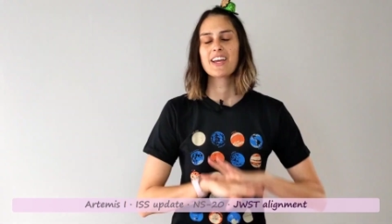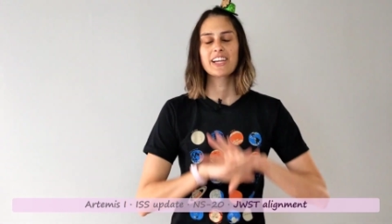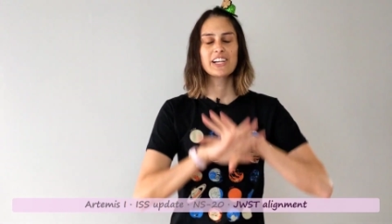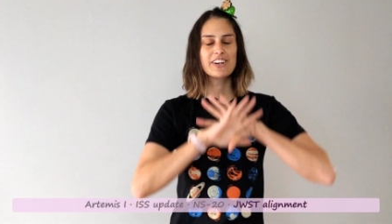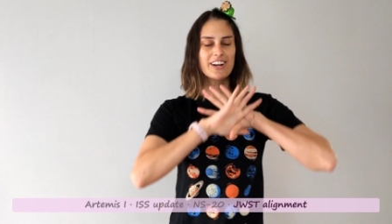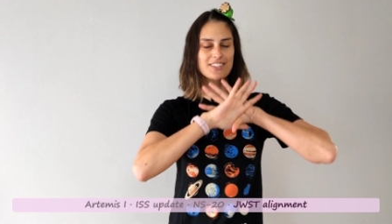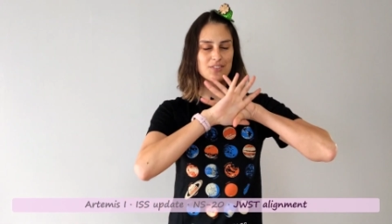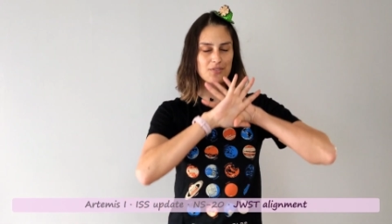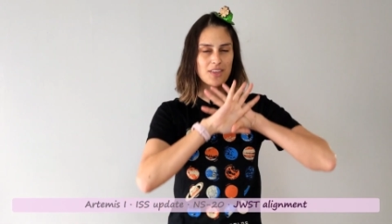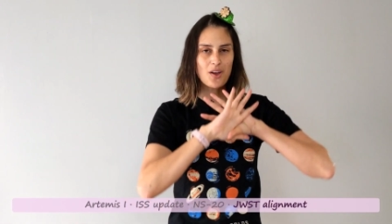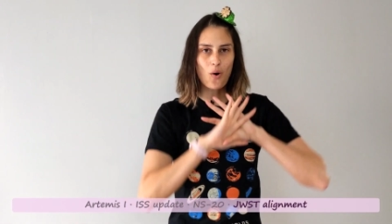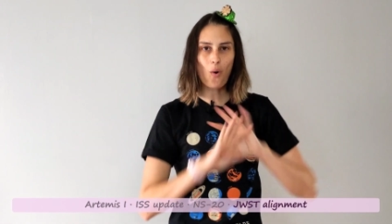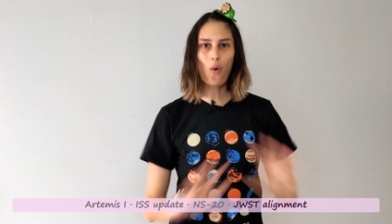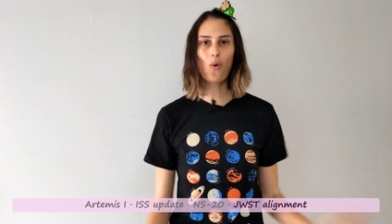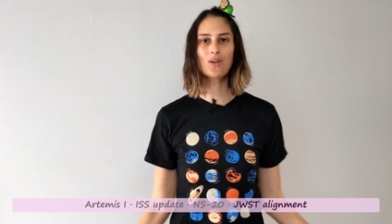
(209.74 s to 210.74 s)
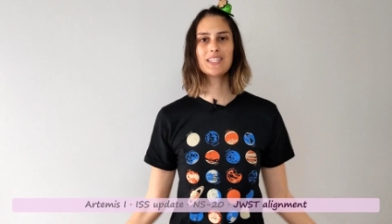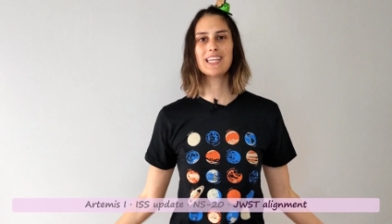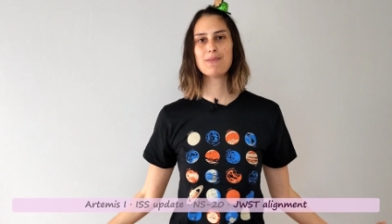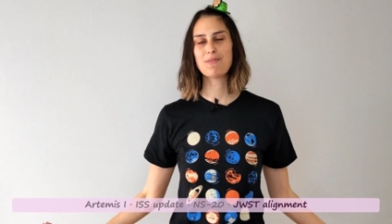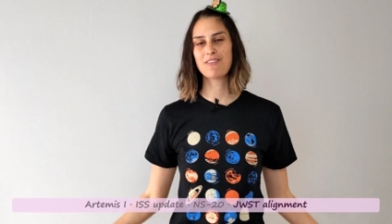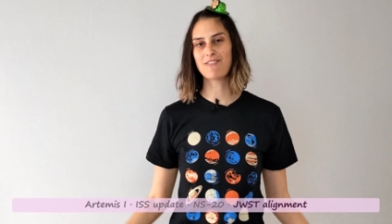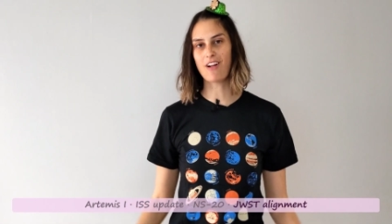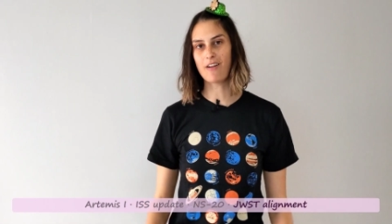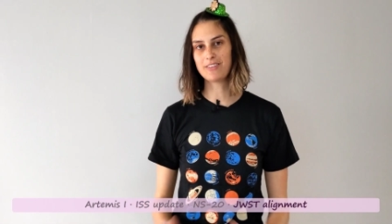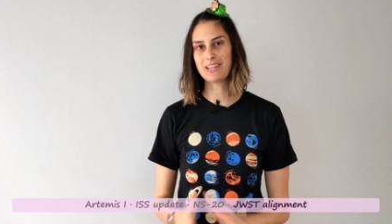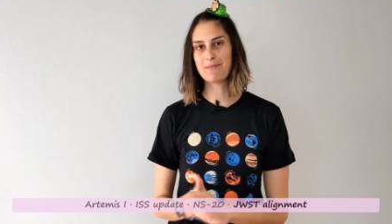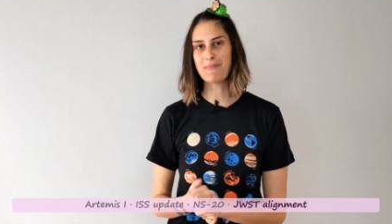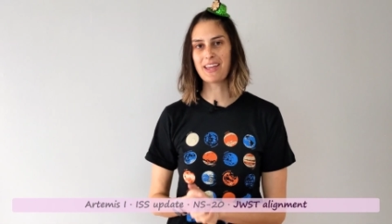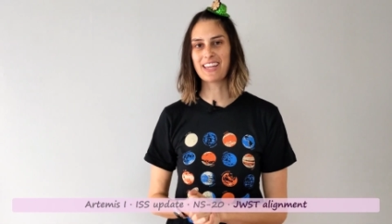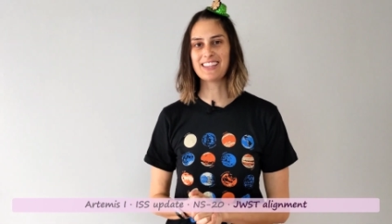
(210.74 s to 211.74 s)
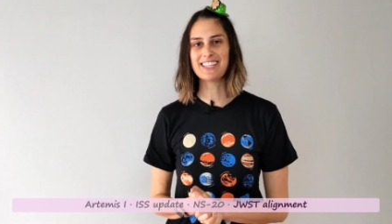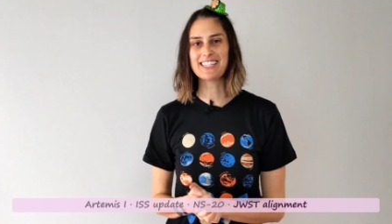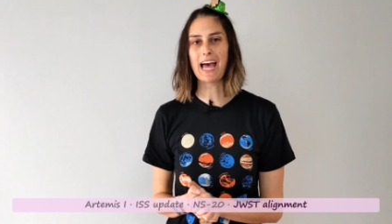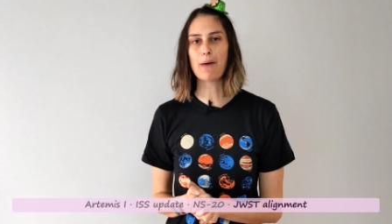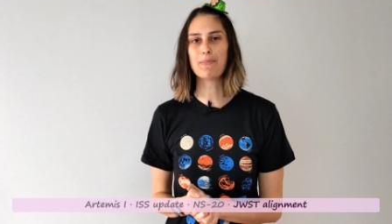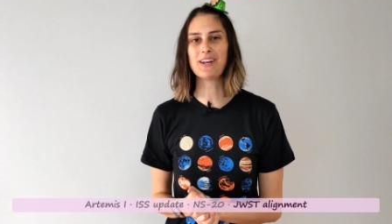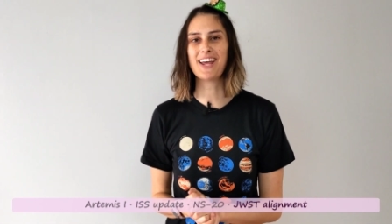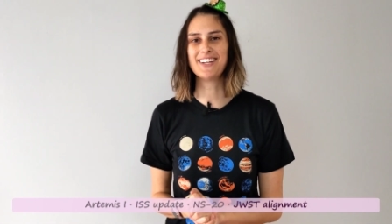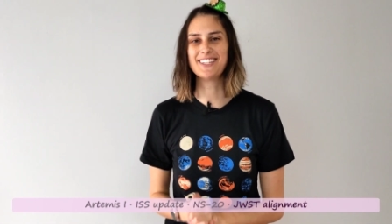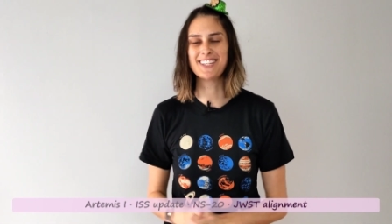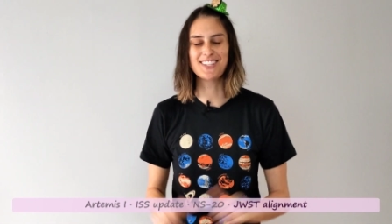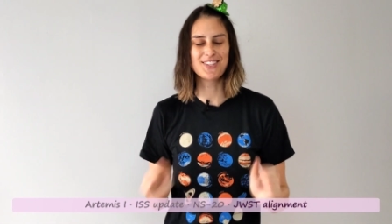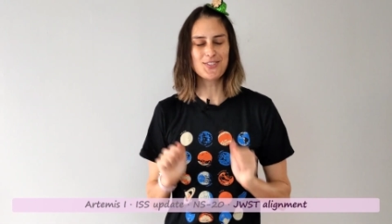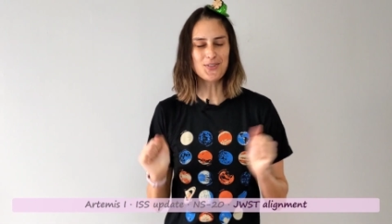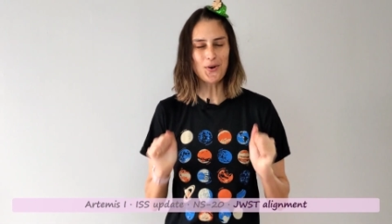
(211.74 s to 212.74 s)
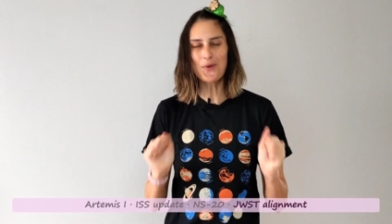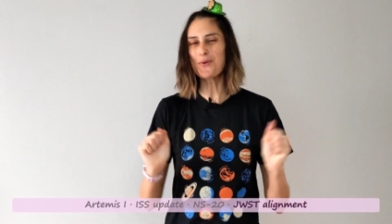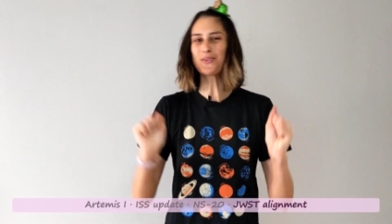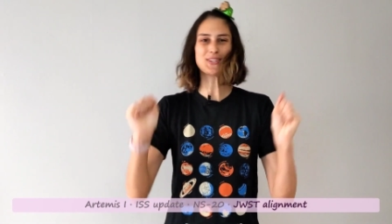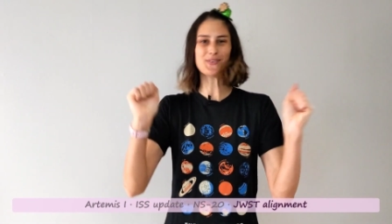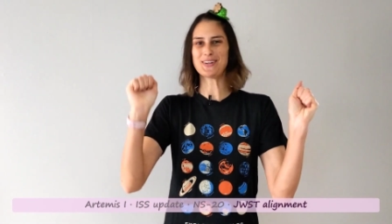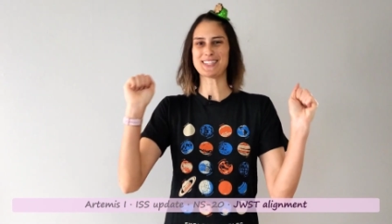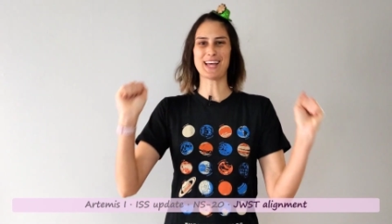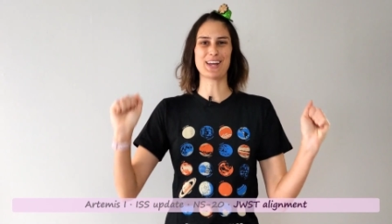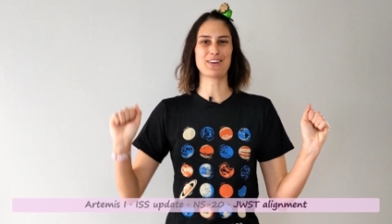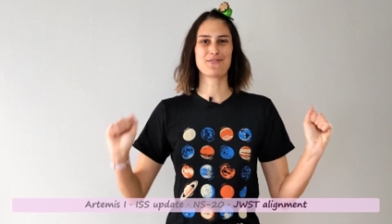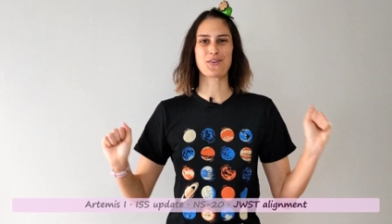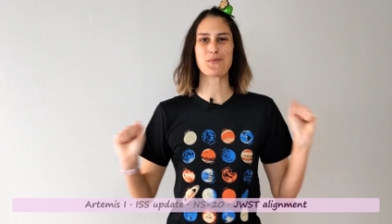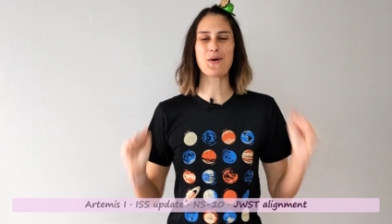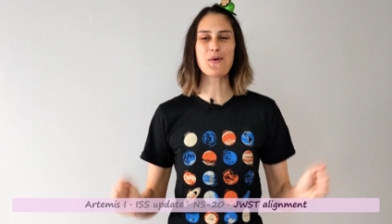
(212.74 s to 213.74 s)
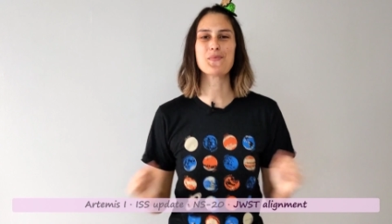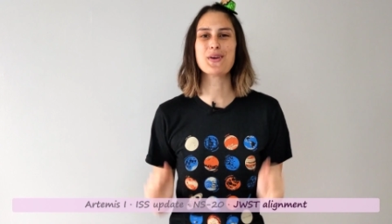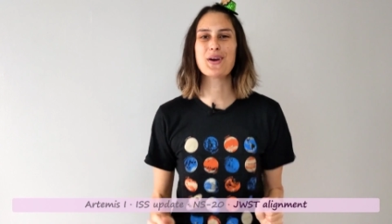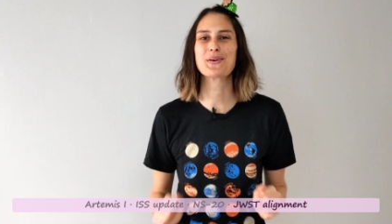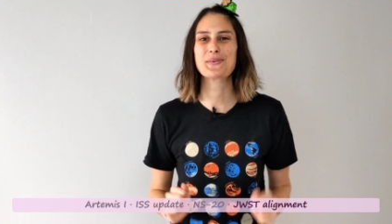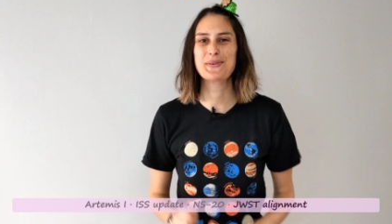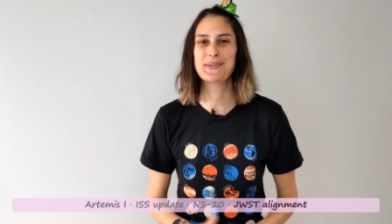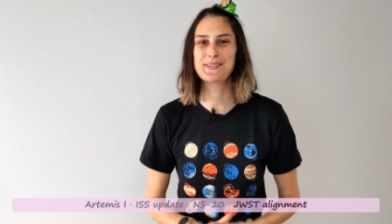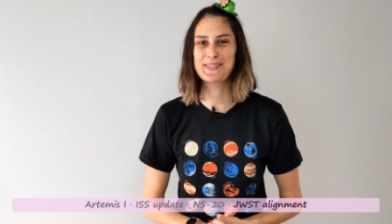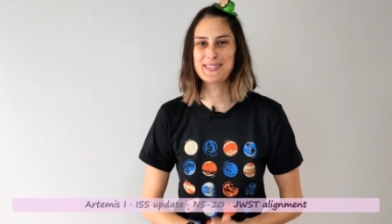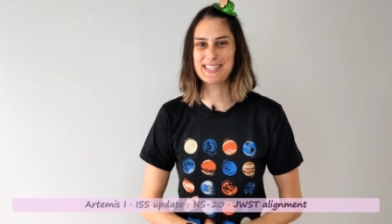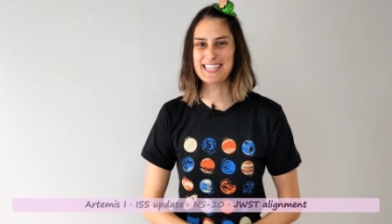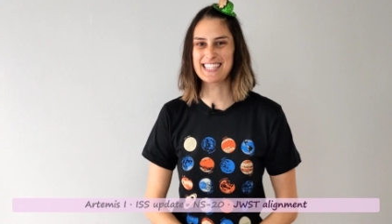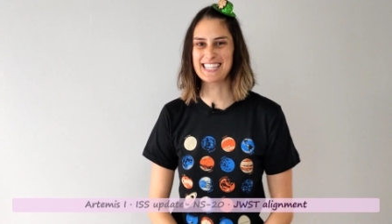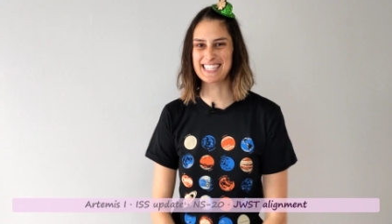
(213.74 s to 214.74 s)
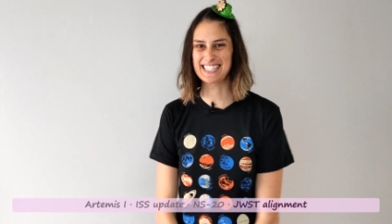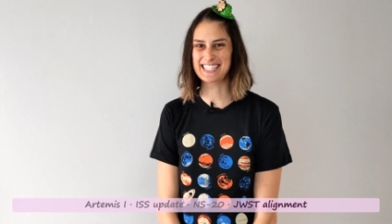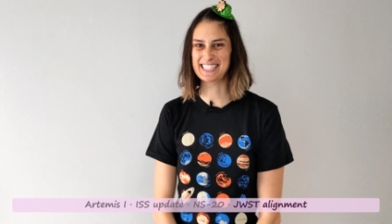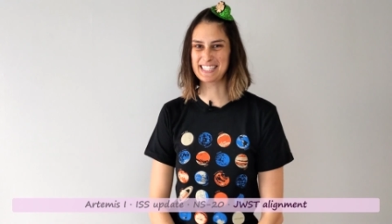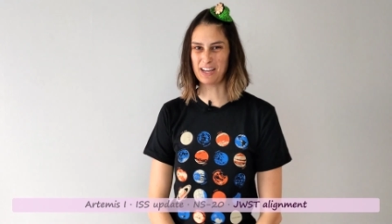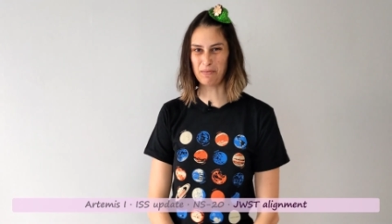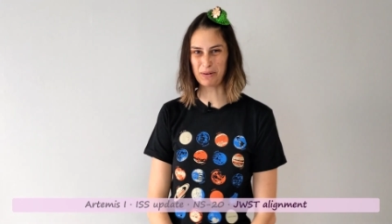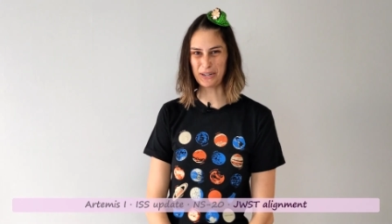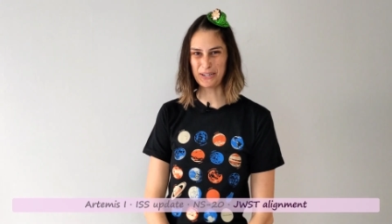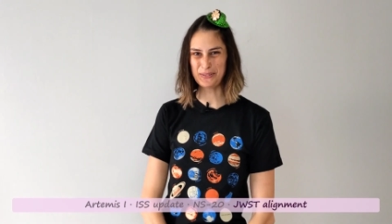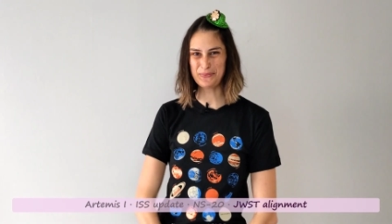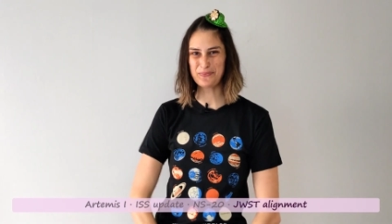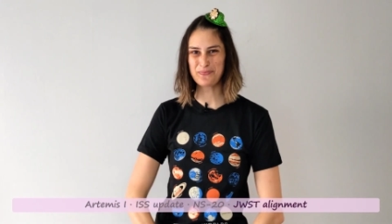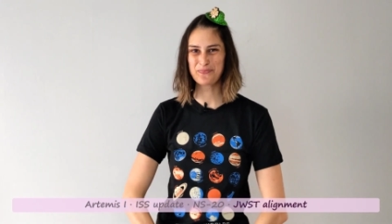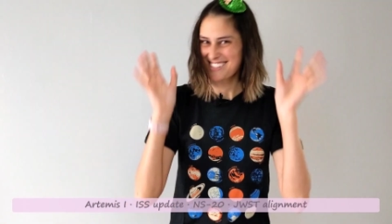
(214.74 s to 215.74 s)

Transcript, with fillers: Congrats to the whole team involved in making this happen and just so, so excited for what we are going to see this summer.